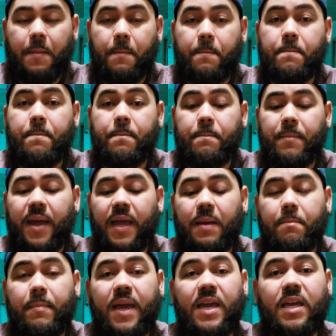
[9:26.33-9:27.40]
make
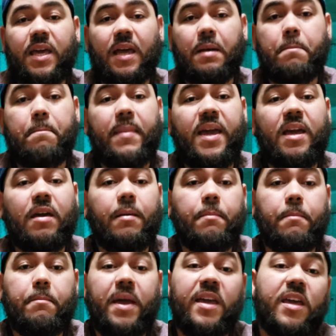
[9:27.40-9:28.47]
make it make
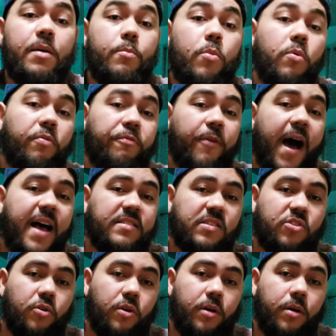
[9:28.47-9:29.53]
it make it move
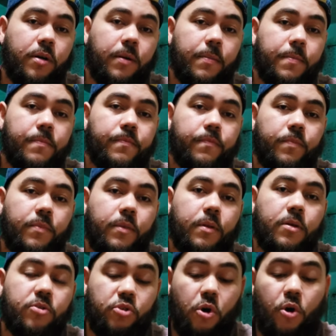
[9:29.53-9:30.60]
faster
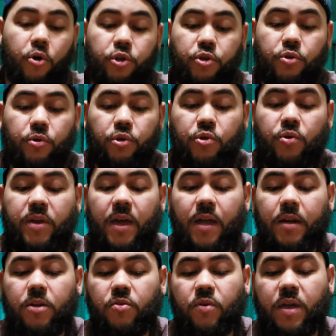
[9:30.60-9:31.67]
so you you
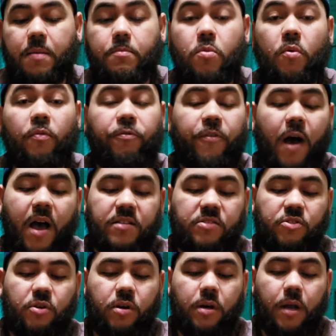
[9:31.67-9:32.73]
can you can move
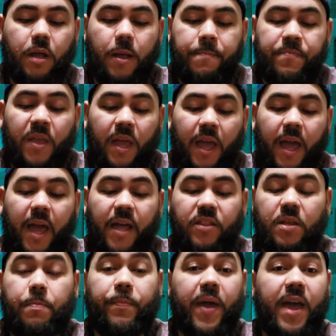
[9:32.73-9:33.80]
faster and
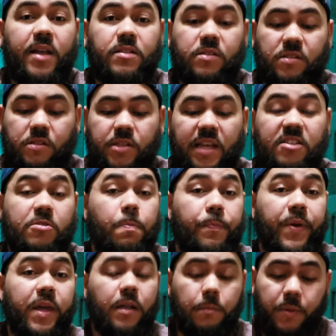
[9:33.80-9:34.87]
depends the
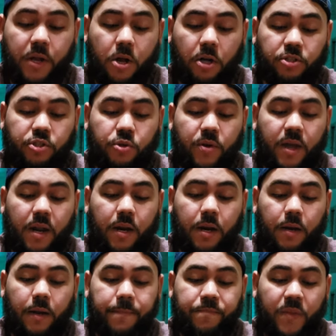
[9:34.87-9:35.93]
speed because you
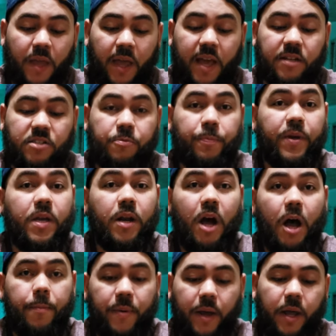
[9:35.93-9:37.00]
can uh, speed
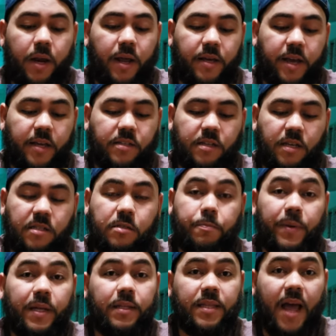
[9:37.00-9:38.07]
up and uh, uh,
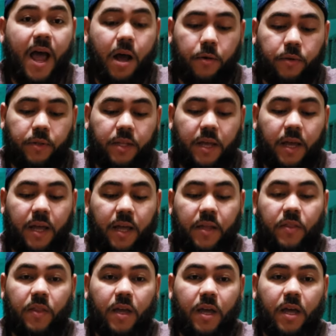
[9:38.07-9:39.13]
speed down the
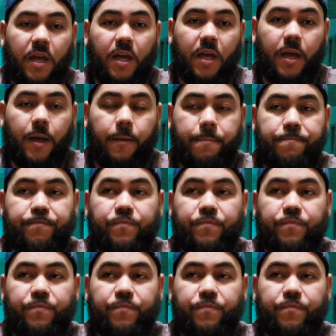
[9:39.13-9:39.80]
the